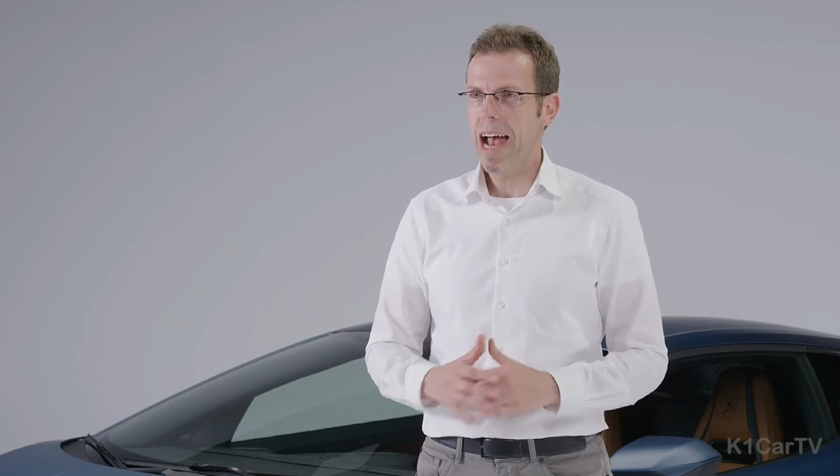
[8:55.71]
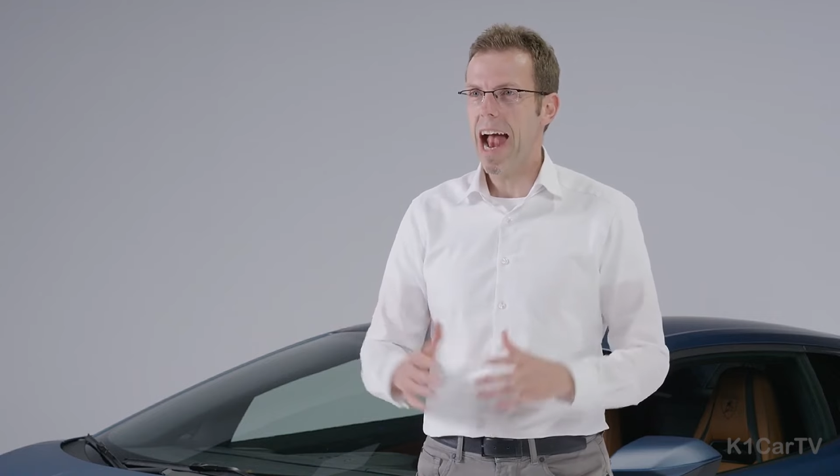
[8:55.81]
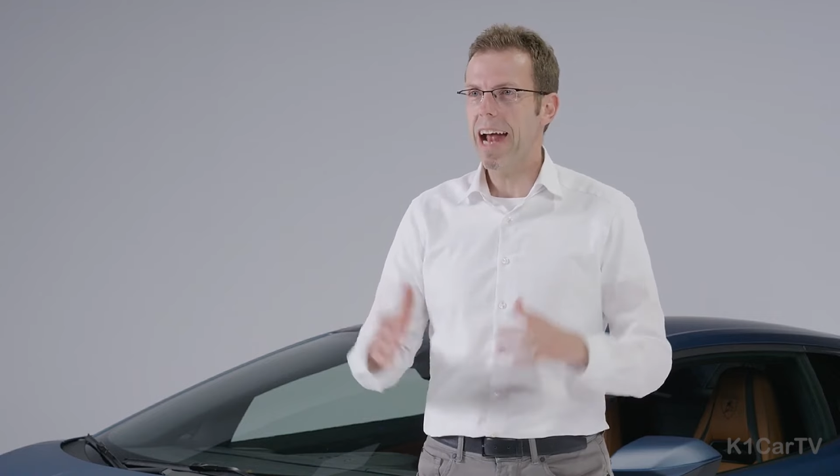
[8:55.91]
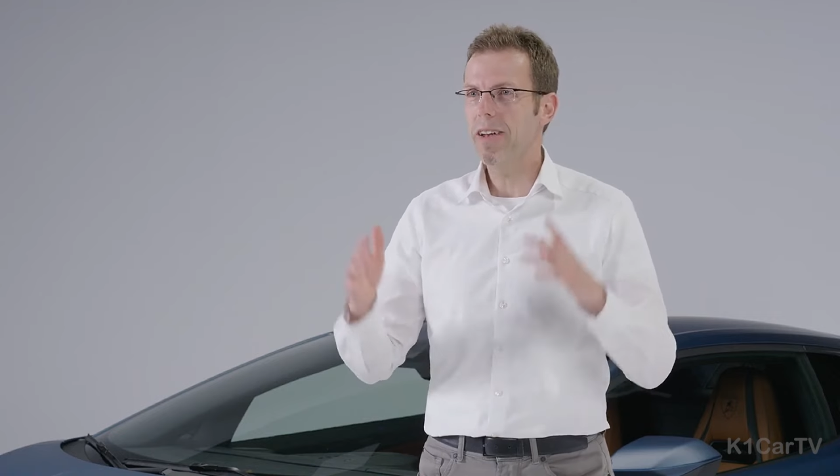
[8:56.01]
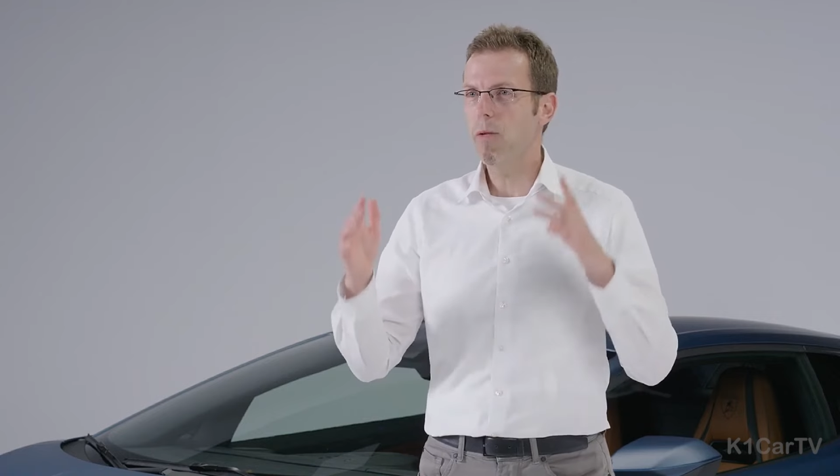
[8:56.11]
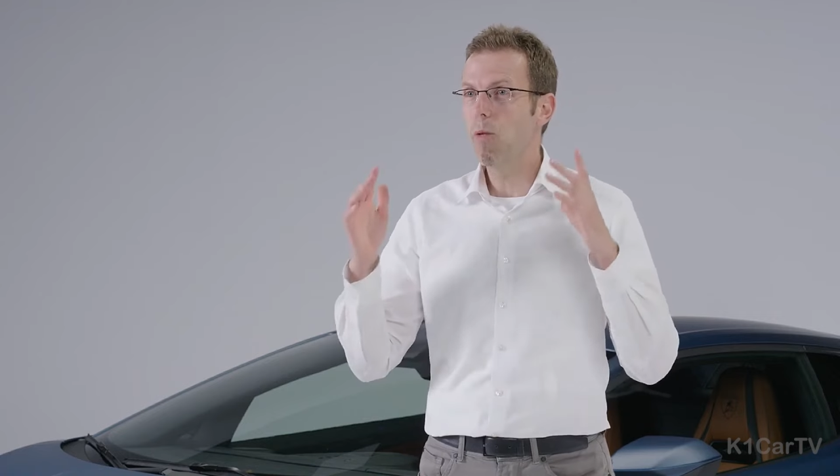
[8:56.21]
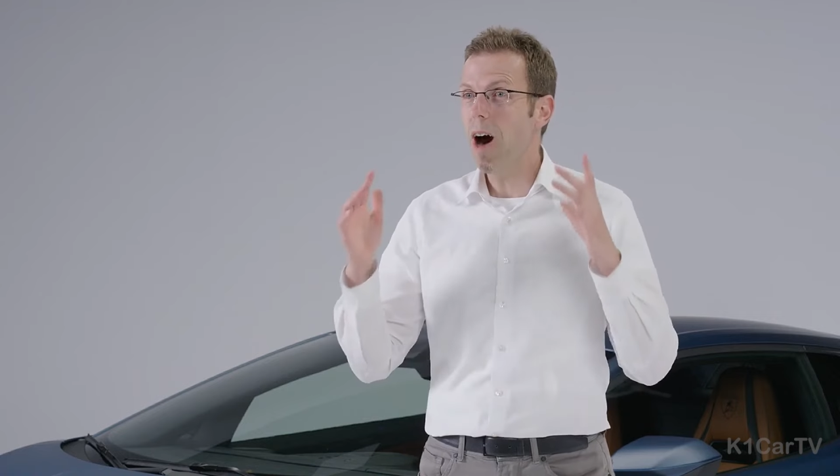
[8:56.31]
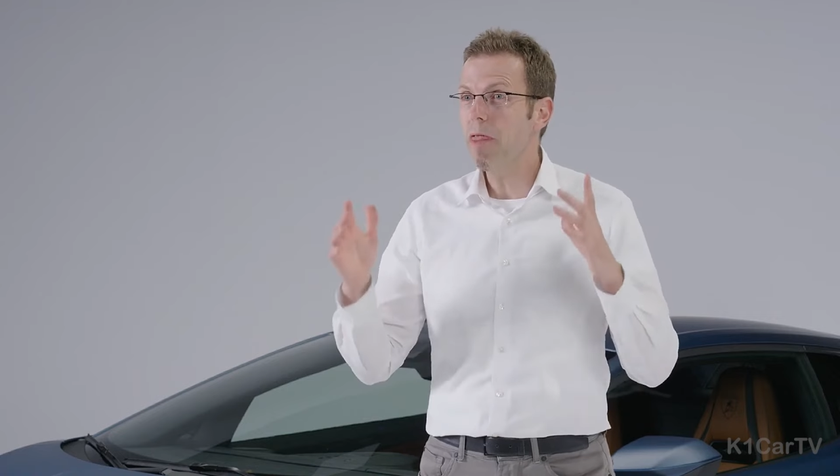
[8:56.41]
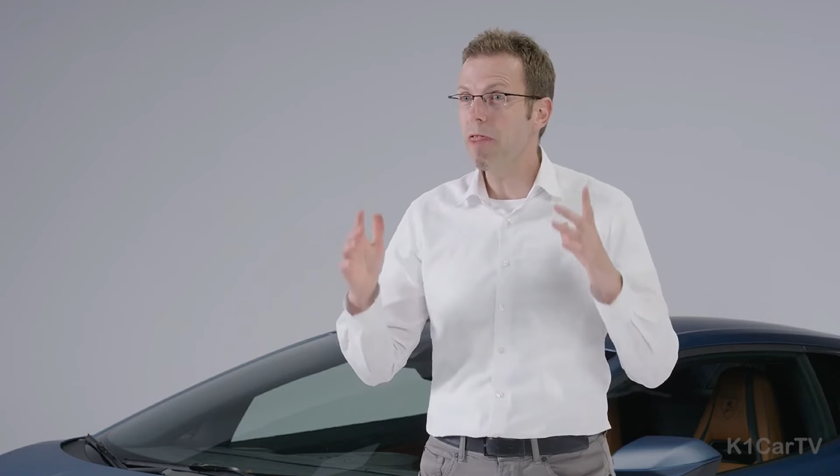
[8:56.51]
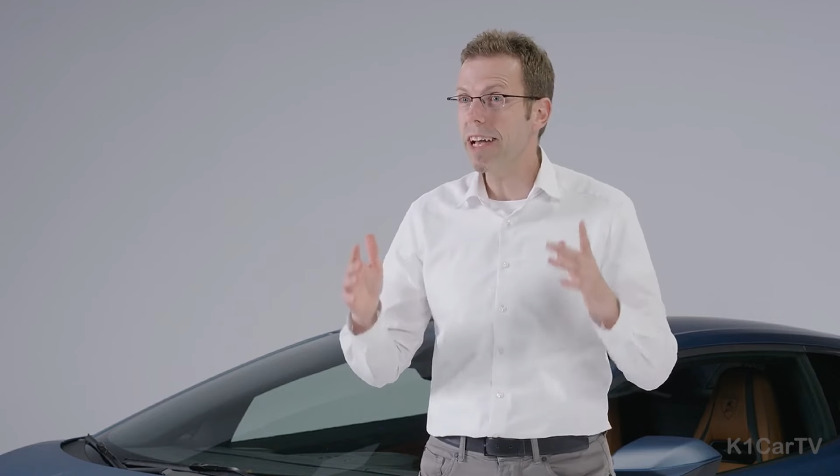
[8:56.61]
and
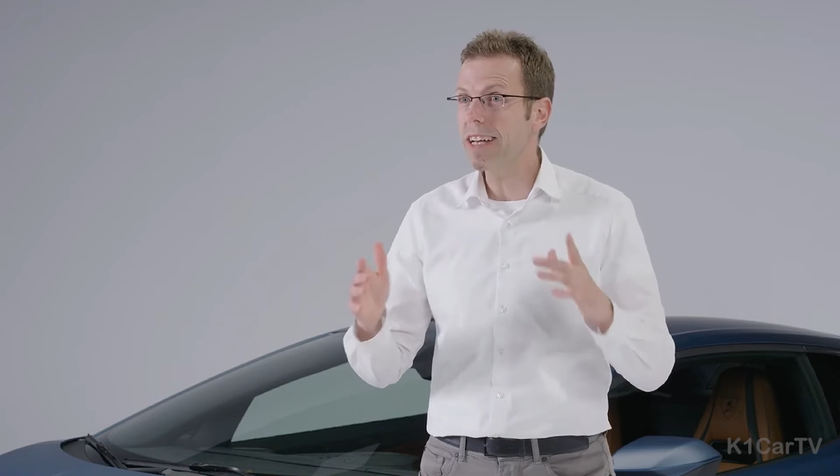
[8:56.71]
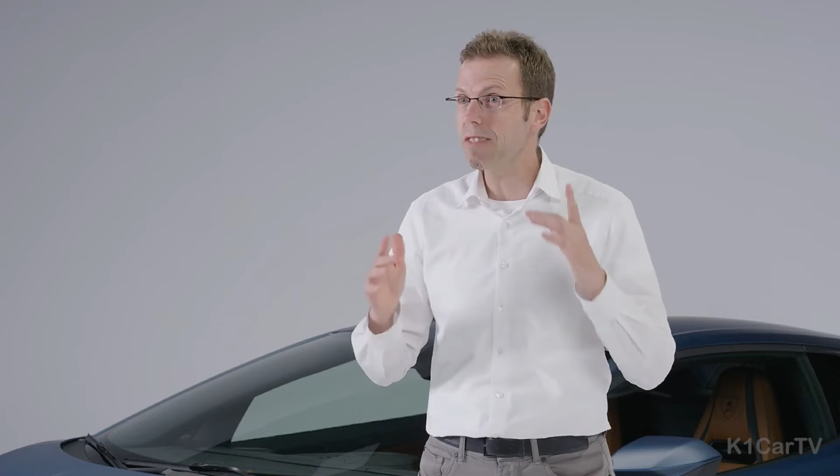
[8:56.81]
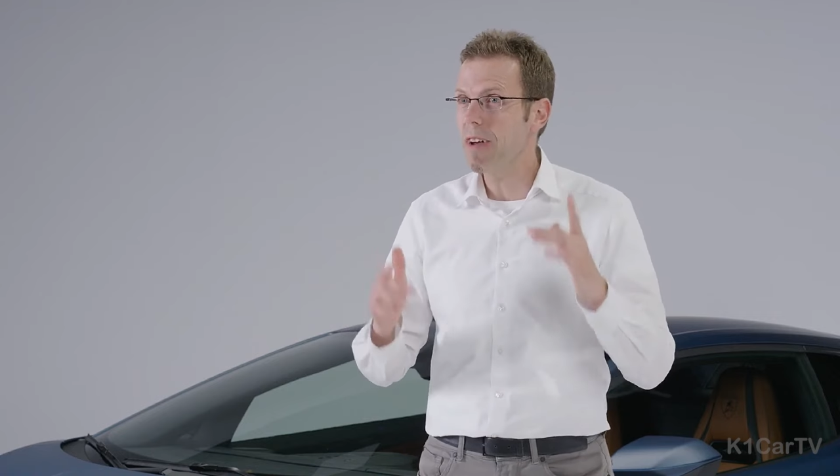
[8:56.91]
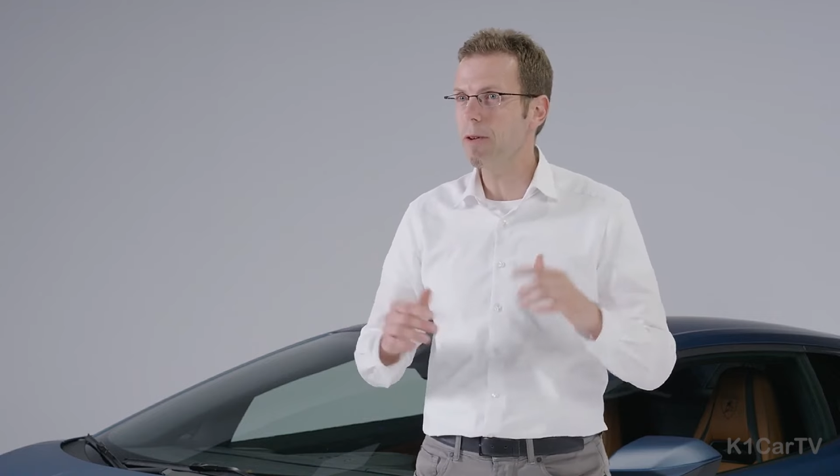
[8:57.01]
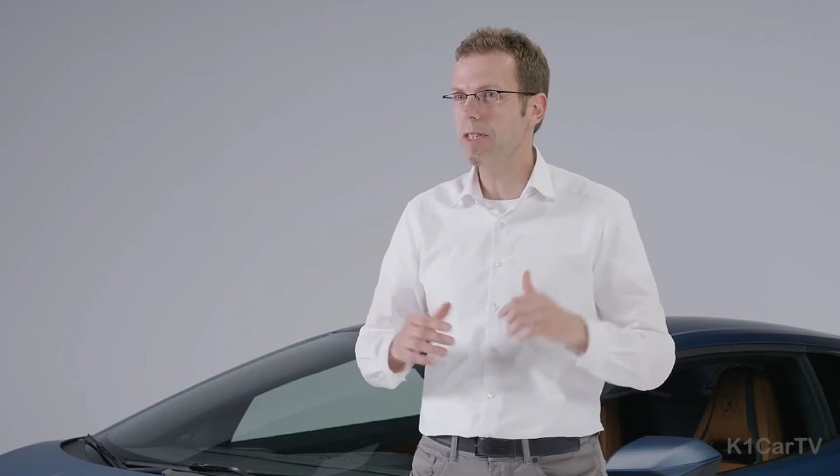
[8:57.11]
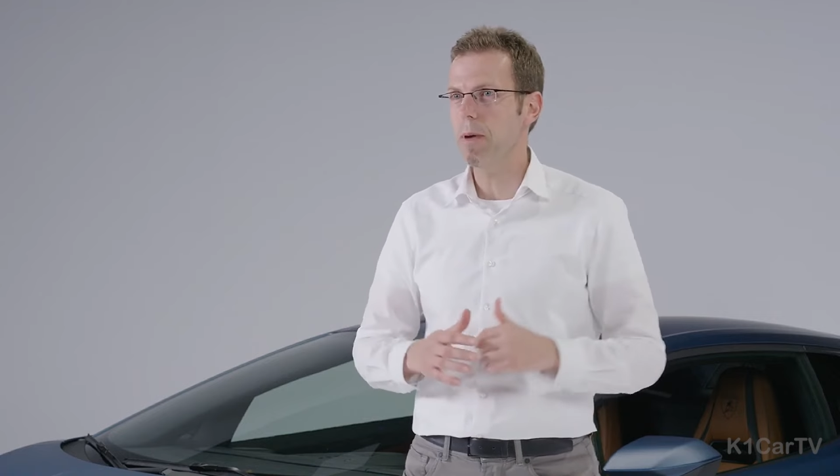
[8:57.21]
one thing is very